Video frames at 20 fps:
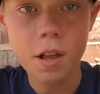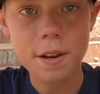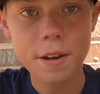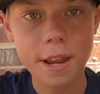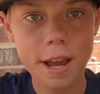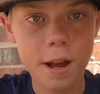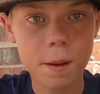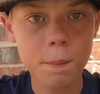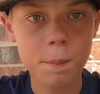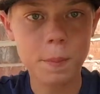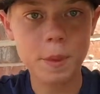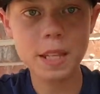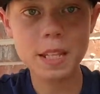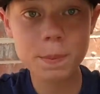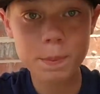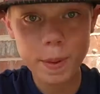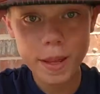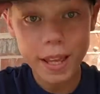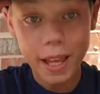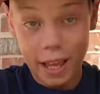Now, this
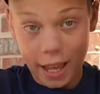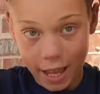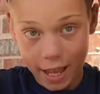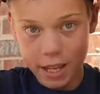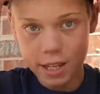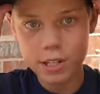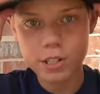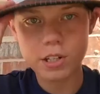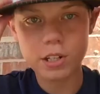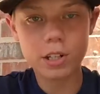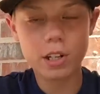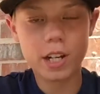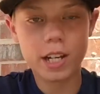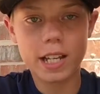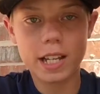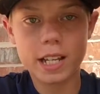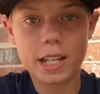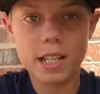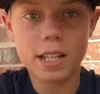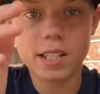bait caster
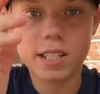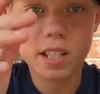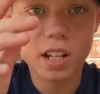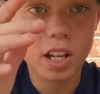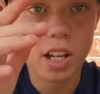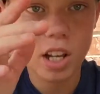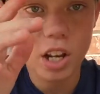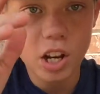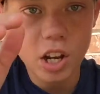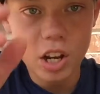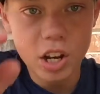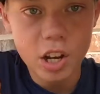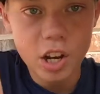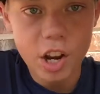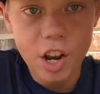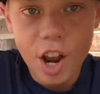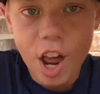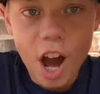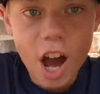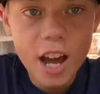is
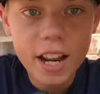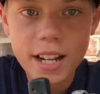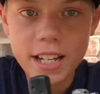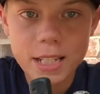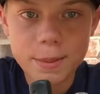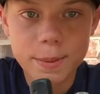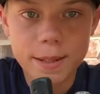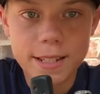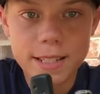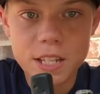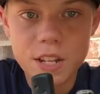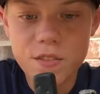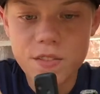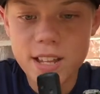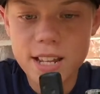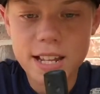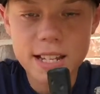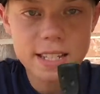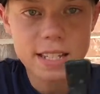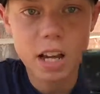not expensive.
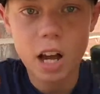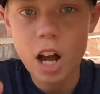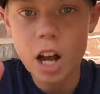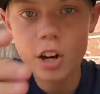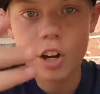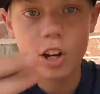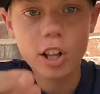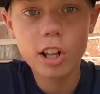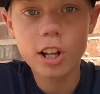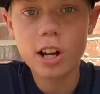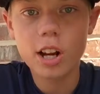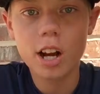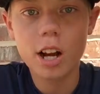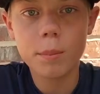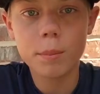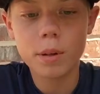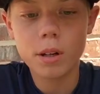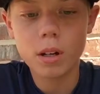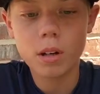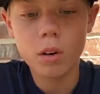It's a $100
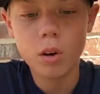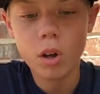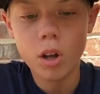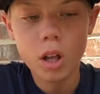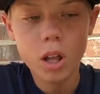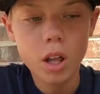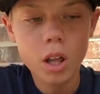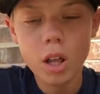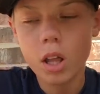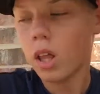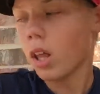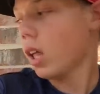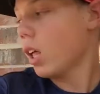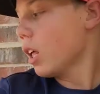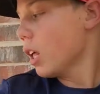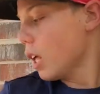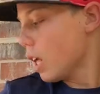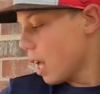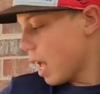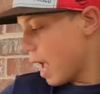combo.
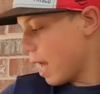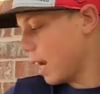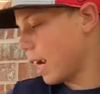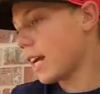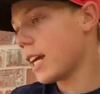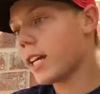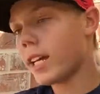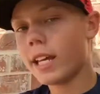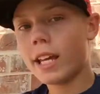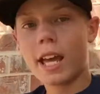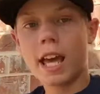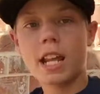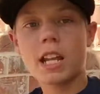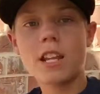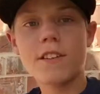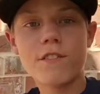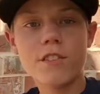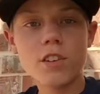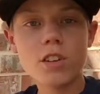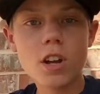And
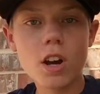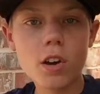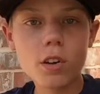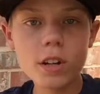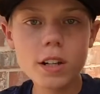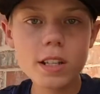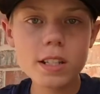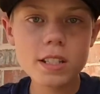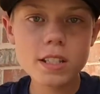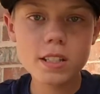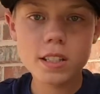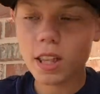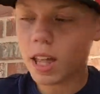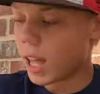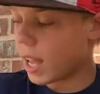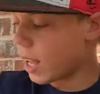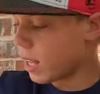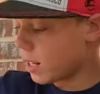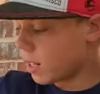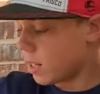if you notice
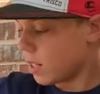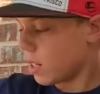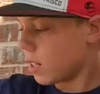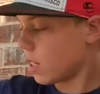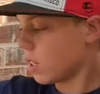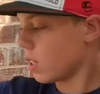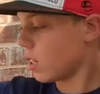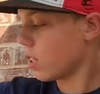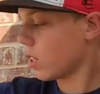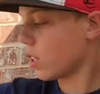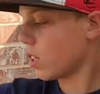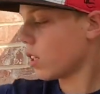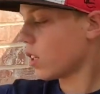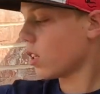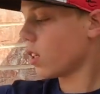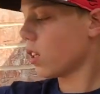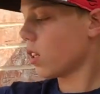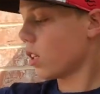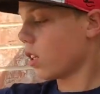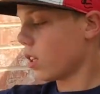that
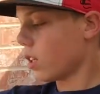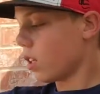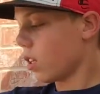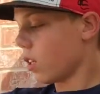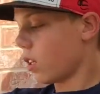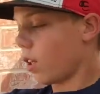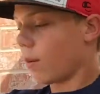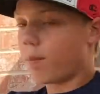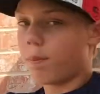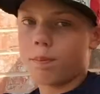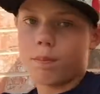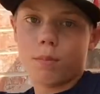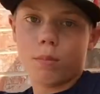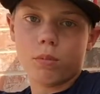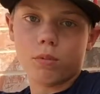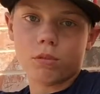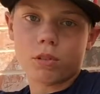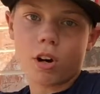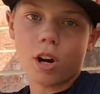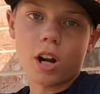the
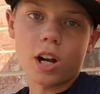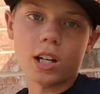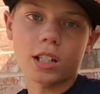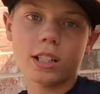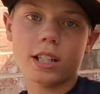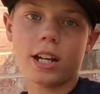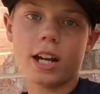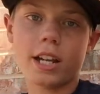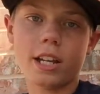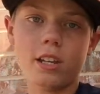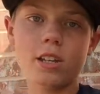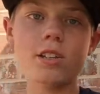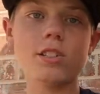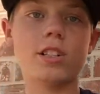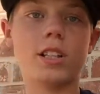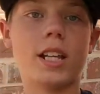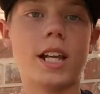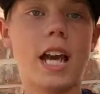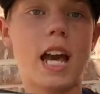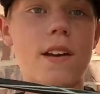rod that I
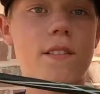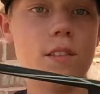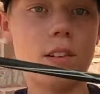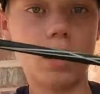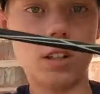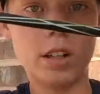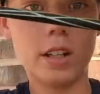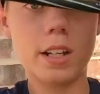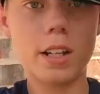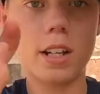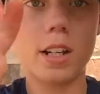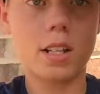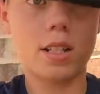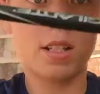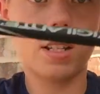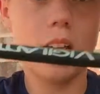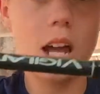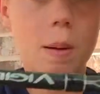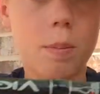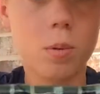usually have it on is
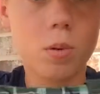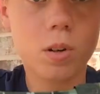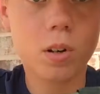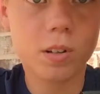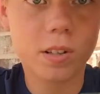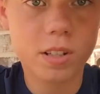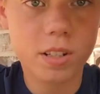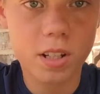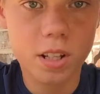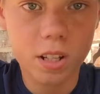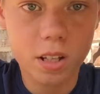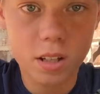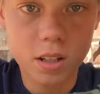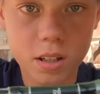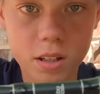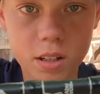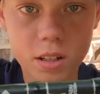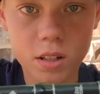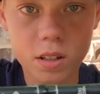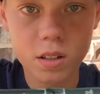an Abu Garcia